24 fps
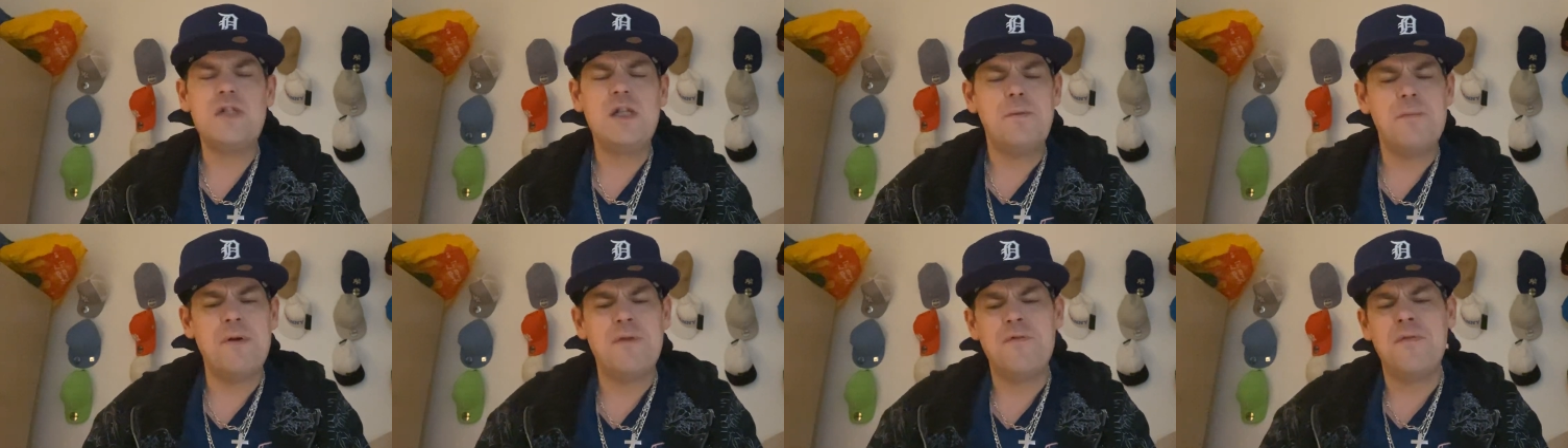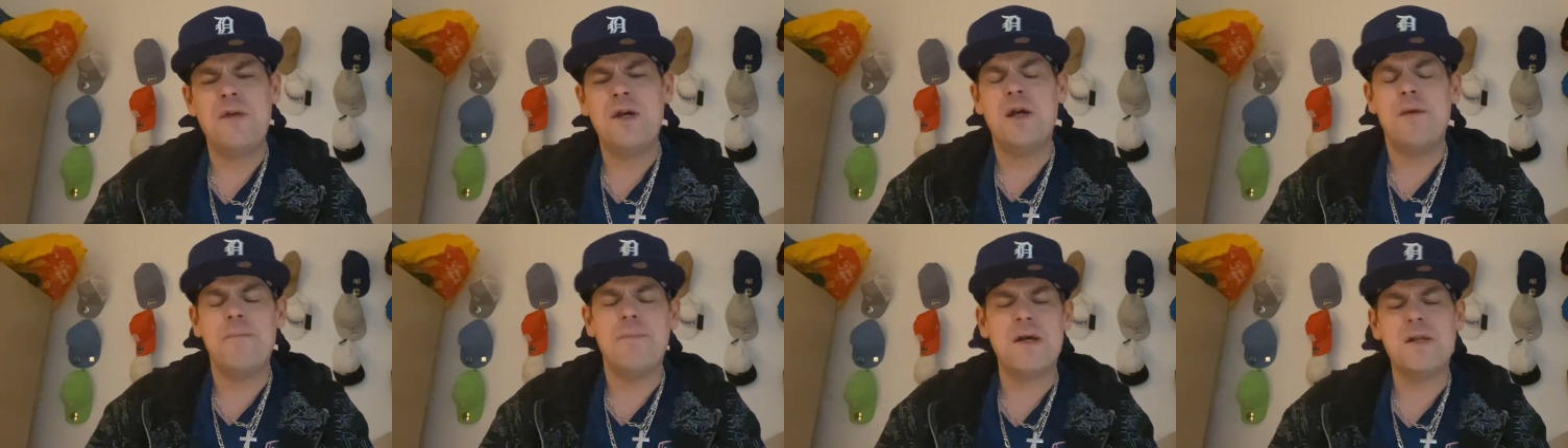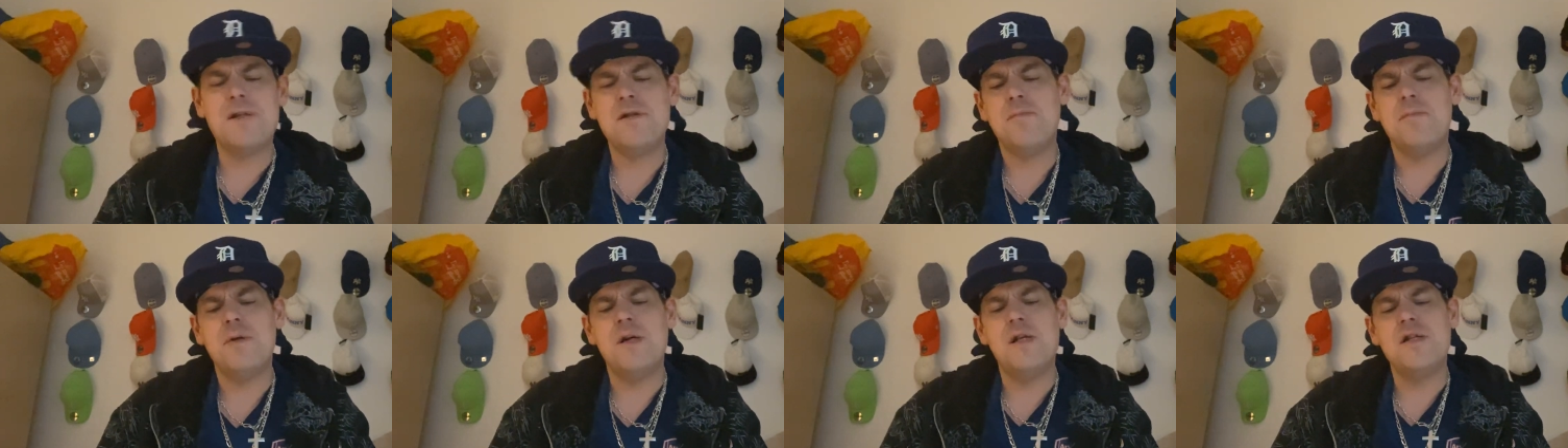but flicking back
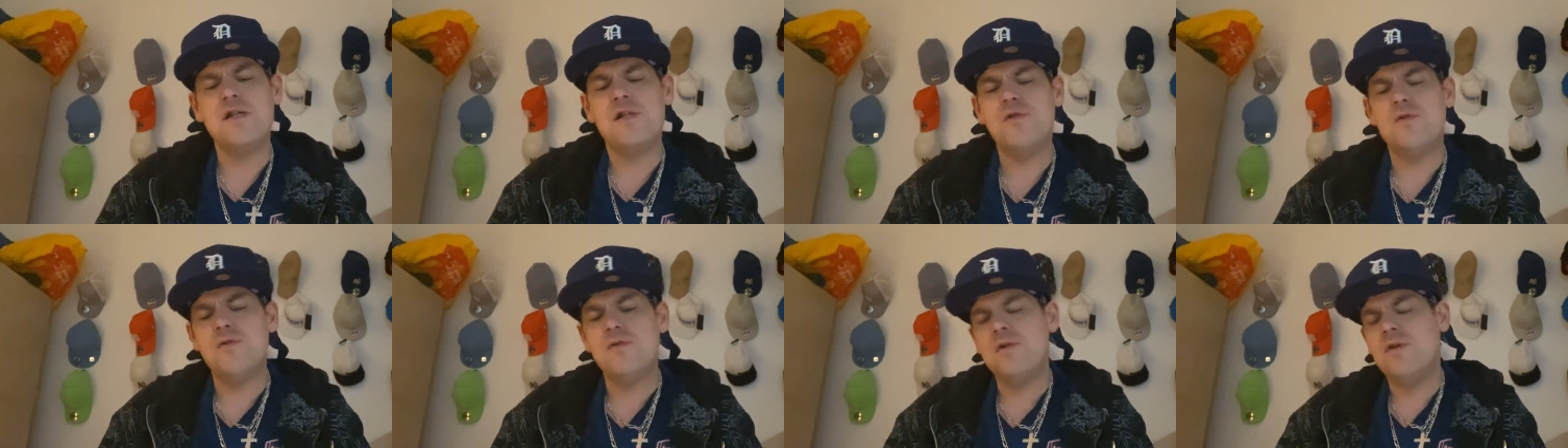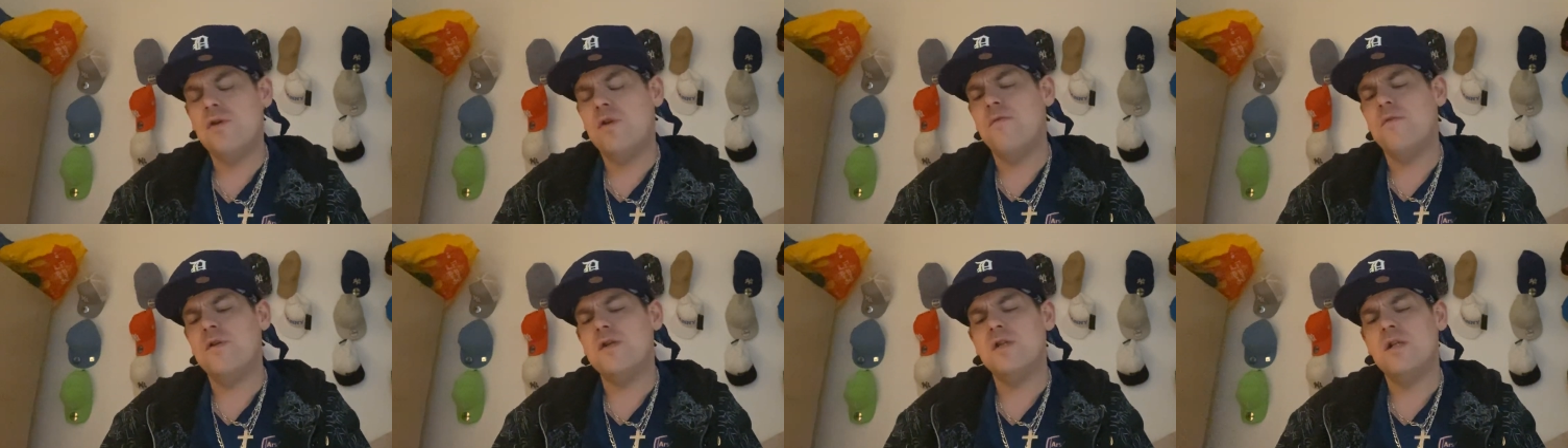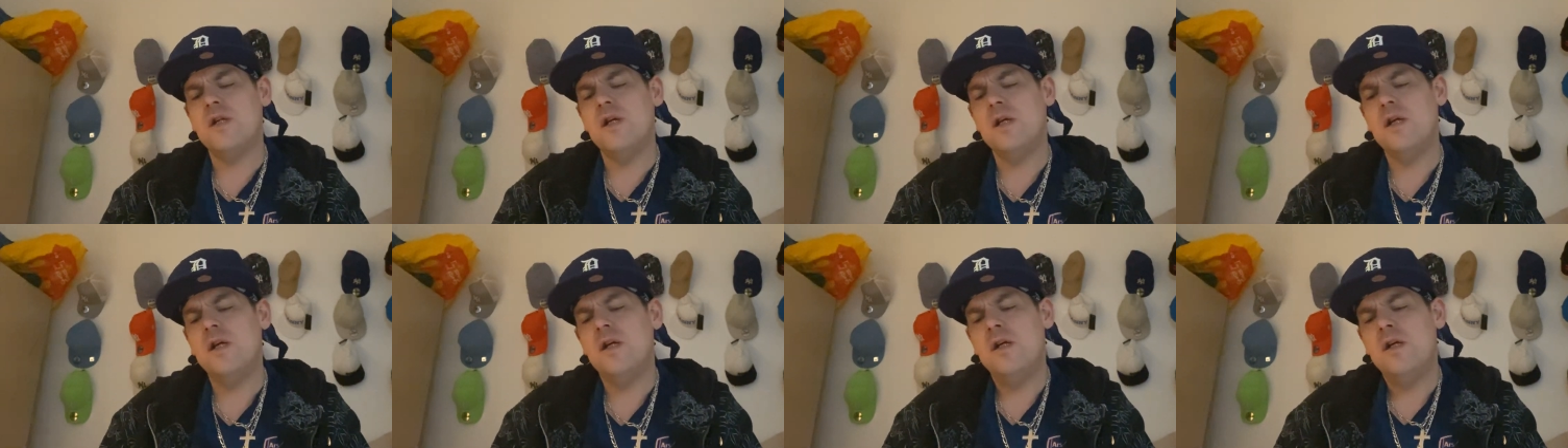to BT,
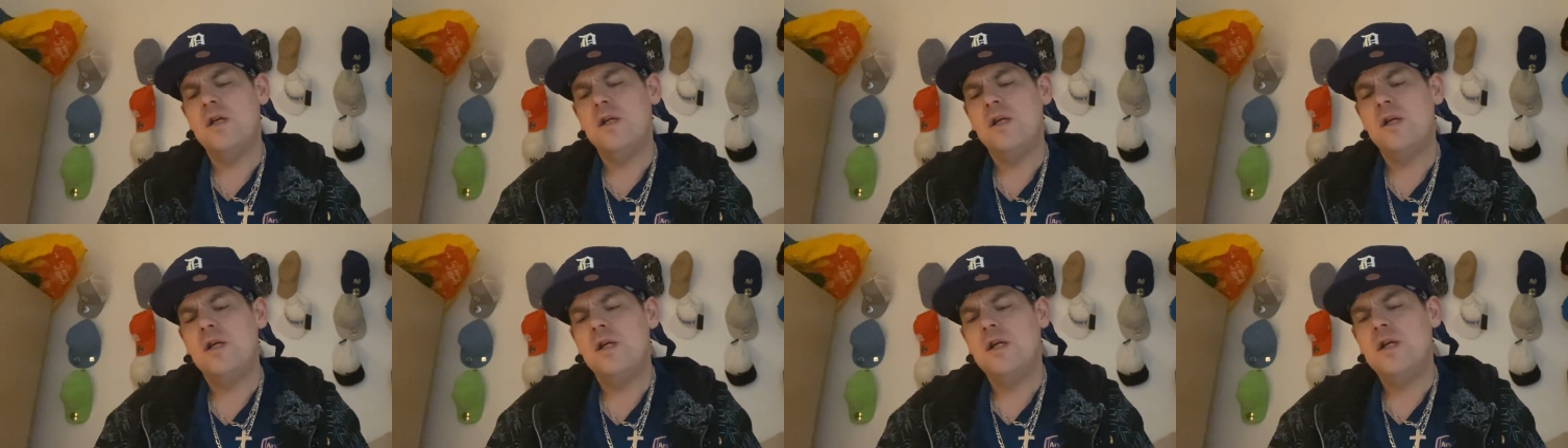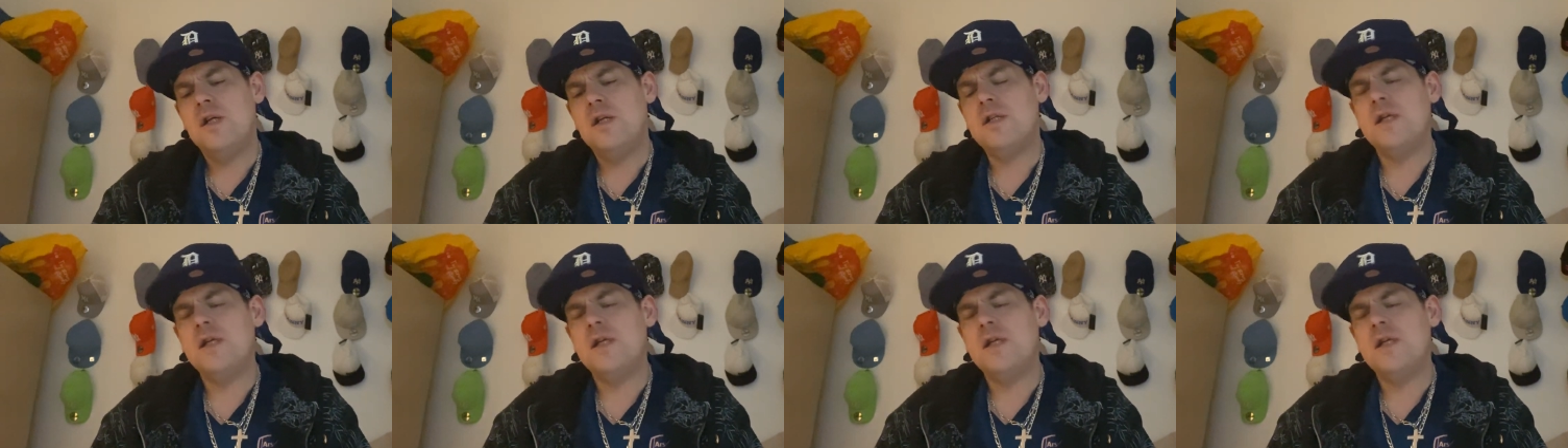obviously, to